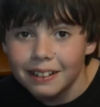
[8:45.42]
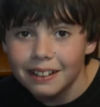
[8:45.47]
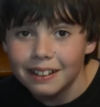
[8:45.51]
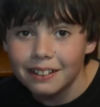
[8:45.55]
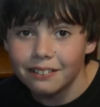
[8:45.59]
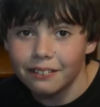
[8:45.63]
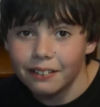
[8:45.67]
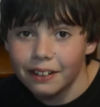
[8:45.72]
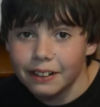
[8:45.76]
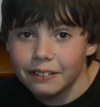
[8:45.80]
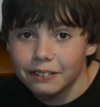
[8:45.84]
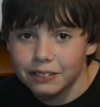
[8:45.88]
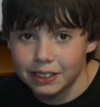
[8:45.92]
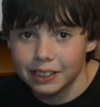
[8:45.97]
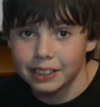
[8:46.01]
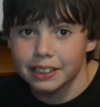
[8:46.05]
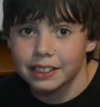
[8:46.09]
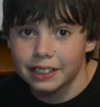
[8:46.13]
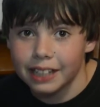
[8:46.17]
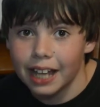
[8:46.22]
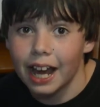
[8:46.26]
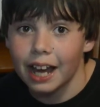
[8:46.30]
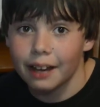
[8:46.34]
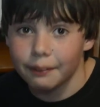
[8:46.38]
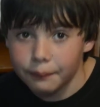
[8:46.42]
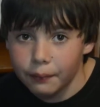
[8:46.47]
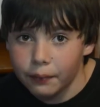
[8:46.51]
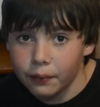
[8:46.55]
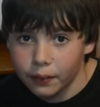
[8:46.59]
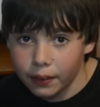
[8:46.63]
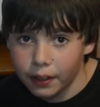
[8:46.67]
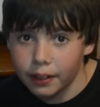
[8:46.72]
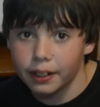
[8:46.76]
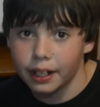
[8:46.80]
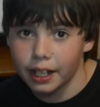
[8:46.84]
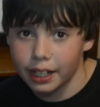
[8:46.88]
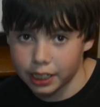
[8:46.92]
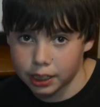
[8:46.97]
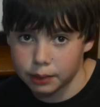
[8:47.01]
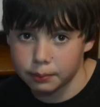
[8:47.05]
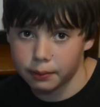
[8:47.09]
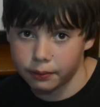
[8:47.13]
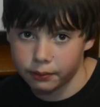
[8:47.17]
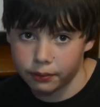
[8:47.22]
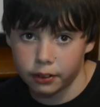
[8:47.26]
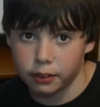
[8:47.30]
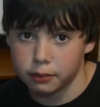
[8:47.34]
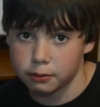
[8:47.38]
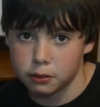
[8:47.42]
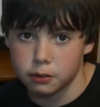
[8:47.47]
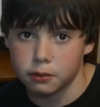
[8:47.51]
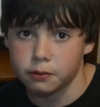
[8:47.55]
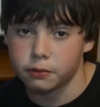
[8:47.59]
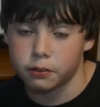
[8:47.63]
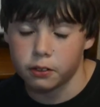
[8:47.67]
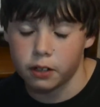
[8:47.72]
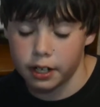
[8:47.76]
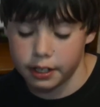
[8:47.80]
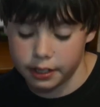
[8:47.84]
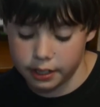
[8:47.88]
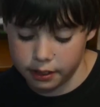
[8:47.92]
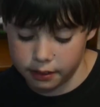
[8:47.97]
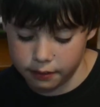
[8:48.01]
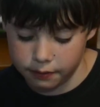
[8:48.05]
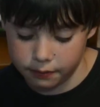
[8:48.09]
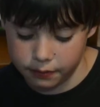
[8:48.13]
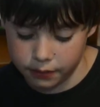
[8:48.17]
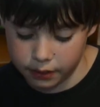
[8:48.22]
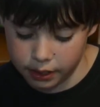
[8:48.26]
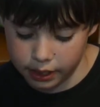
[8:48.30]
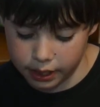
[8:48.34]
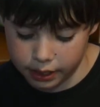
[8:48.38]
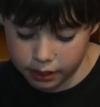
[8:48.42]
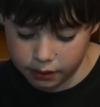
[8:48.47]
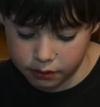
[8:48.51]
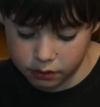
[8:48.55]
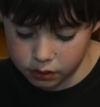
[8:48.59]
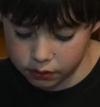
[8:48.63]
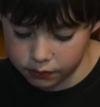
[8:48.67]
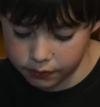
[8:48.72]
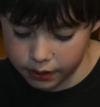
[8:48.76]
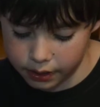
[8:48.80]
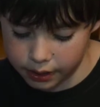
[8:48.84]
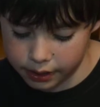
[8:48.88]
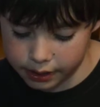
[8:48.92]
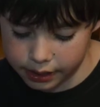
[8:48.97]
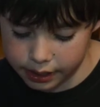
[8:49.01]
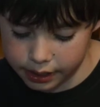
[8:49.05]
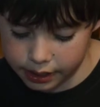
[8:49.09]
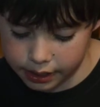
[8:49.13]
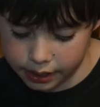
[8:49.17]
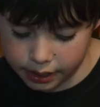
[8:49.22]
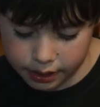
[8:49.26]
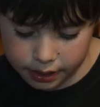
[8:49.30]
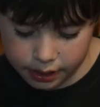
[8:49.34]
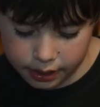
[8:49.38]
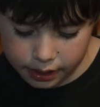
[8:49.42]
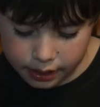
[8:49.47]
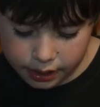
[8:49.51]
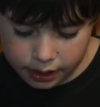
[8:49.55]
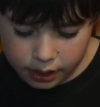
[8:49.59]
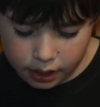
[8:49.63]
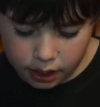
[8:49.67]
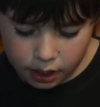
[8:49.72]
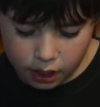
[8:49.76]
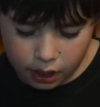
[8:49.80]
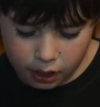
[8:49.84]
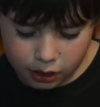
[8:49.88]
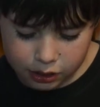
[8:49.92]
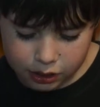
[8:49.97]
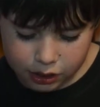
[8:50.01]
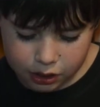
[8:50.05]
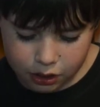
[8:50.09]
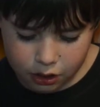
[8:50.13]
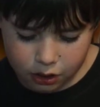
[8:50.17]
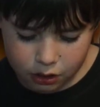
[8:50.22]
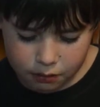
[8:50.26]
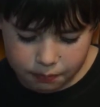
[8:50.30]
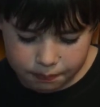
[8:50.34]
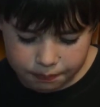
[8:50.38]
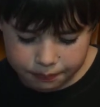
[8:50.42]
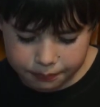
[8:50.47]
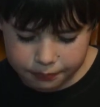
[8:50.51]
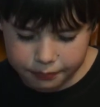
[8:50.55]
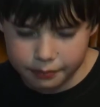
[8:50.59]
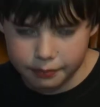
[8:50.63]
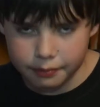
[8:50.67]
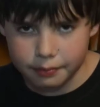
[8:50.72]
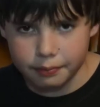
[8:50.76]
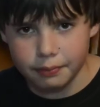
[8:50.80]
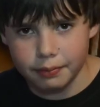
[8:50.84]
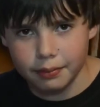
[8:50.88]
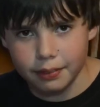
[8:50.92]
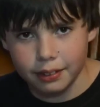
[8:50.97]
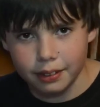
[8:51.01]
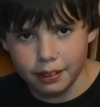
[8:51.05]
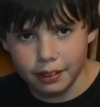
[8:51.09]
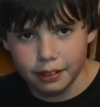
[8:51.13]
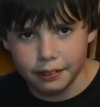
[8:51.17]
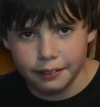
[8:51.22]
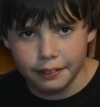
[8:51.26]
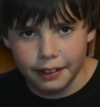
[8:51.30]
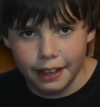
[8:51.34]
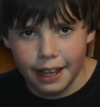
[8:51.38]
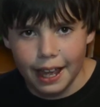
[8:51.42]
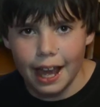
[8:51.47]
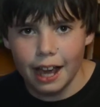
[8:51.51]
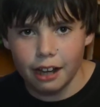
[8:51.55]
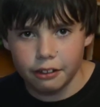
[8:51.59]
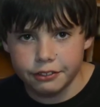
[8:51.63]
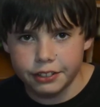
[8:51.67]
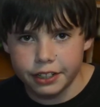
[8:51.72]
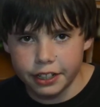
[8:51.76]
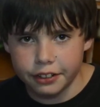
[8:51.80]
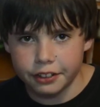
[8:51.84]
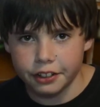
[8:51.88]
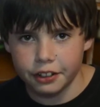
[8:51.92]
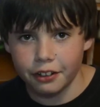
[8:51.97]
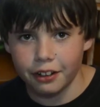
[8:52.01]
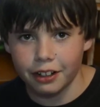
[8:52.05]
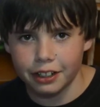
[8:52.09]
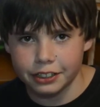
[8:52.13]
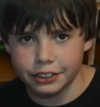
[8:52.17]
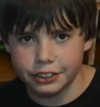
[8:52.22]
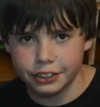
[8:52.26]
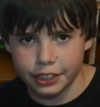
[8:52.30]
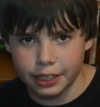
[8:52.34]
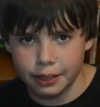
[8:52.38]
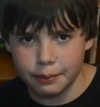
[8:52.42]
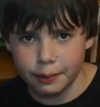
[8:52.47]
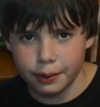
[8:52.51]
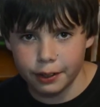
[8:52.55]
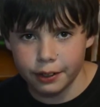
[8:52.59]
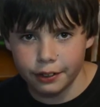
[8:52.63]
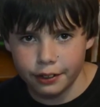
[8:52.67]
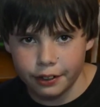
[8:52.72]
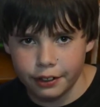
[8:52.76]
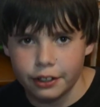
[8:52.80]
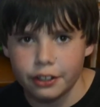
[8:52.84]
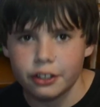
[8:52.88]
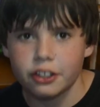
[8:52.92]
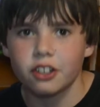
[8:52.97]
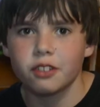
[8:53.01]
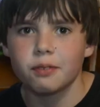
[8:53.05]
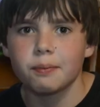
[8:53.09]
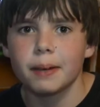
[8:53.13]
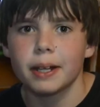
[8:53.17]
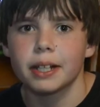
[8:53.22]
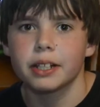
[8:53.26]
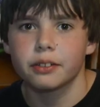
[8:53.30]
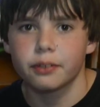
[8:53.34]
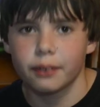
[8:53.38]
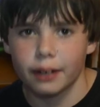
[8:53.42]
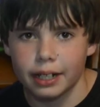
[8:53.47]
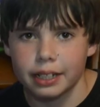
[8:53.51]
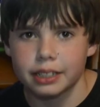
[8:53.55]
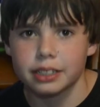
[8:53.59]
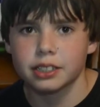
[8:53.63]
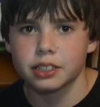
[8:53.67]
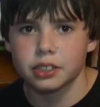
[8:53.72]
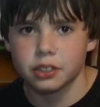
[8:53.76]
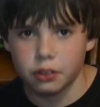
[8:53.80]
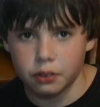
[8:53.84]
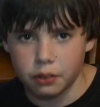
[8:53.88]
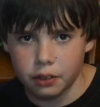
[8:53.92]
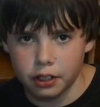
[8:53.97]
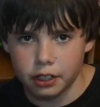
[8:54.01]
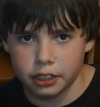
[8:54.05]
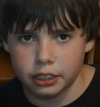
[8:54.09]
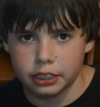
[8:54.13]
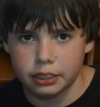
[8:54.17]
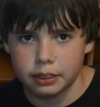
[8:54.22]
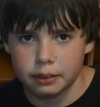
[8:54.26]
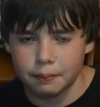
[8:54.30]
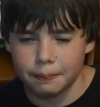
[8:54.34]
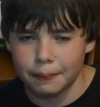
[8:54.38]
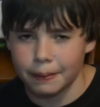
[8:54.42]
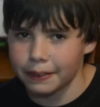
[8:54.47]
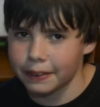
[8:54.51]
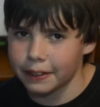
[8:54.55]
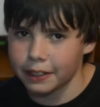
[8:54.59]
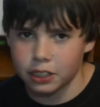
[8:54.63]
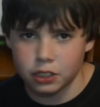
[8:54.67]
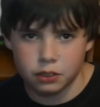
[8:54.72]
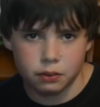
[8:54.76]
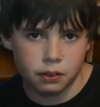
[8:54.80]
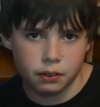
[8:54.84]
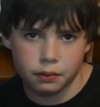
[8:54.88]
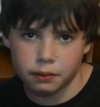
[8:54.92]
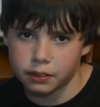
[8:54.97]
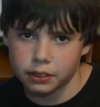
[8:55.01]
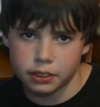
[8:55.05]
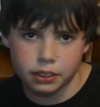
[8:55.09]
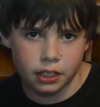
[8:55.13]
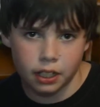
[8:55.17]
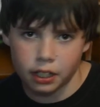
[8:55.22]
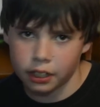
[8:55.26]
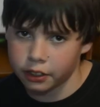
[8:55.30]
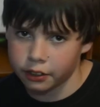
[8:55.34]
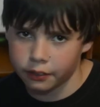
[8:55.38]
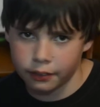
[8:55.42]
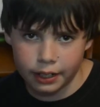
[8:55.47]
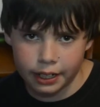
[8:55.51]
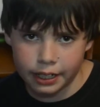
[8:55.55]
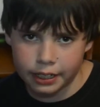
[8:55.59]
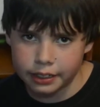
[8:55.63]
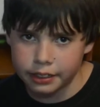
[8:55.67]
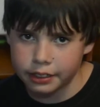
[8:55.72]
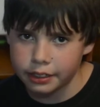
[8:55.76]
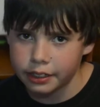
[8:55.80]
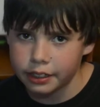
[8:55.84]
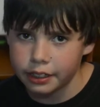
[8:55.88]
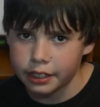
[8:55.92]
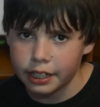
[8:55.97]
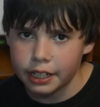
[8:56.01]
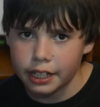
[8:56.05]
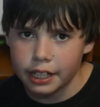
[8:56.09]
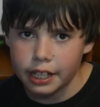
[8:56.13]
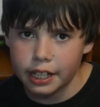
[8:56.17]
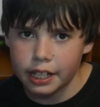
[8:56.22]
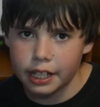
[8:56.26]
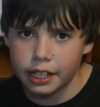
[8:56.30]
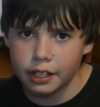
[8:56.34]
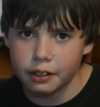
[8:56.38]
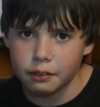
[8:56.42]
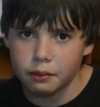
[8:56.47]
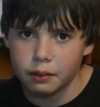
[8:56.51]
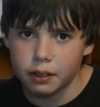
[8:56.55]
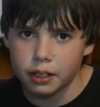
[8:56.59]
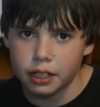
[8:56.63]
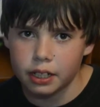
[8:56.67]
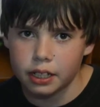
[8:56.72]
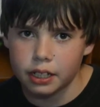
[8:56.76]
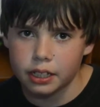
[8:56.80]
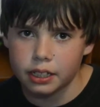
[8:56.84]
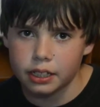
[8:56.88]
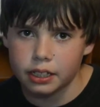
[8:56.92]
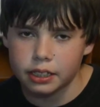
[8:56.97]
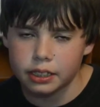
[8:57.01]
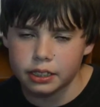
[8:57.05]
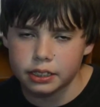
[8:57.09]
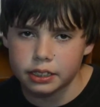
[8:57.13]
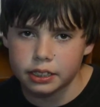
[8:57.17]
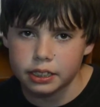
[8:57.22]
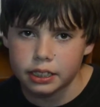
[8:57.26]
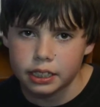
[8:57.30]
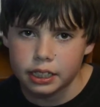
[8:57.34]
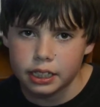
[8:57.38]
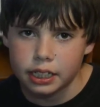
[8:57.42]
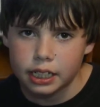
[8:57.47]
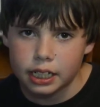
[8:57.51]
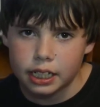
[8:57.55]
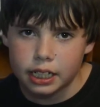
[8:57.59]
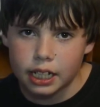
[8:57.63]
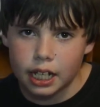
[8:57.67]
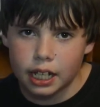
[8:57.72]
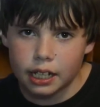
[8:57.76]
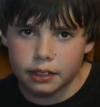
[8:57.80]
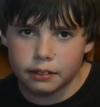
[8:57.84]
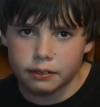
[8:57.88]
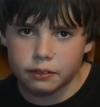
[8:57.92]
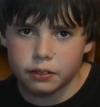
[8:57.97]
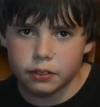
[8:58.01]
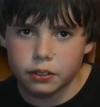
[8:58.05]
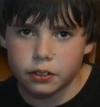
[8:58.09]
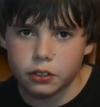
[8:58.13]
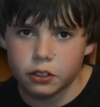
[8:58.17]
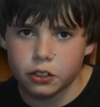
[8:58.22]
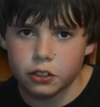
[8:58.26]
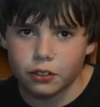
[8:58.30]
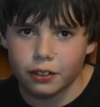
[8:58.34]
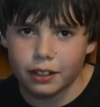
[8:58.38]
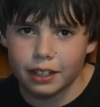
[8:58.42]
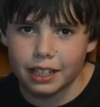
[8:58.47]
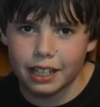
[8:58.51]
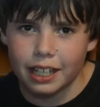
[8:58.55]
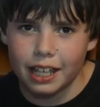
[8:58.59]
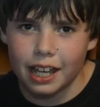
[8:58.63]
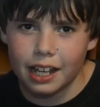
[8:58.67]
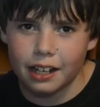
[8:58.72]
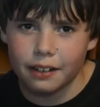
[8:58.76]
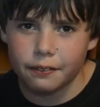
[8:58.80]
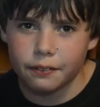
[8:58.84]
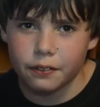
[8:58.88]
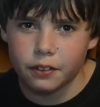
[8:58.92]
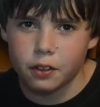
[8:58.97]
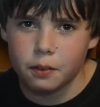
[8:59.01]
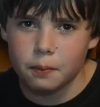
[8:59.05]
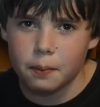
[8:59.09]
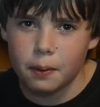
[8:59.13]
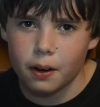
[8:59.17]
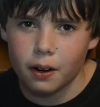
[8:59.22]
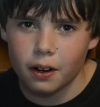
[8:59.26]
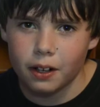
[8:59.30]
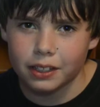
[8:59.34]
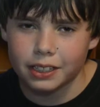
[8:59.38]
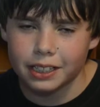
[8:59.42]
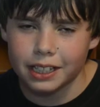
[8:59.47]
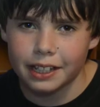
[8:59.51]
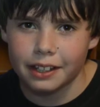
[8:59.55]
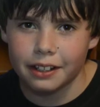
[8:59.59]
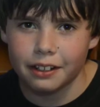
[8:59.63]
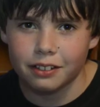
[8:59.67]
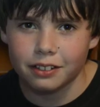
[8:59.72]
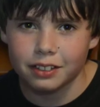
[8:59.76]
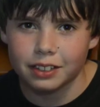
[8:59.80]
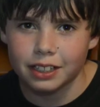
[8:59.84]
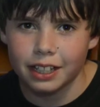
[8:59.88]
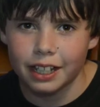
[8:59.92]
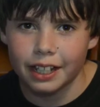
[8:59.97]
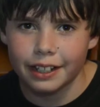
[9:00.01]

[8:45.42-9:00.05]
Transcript: We've seen that in X-Men films before. I didn't feel like it was very needed. Also, how dare you, Hans Zimmer? You've made great scores, but this one was not great. It was kind of stringy at a few parts, and there was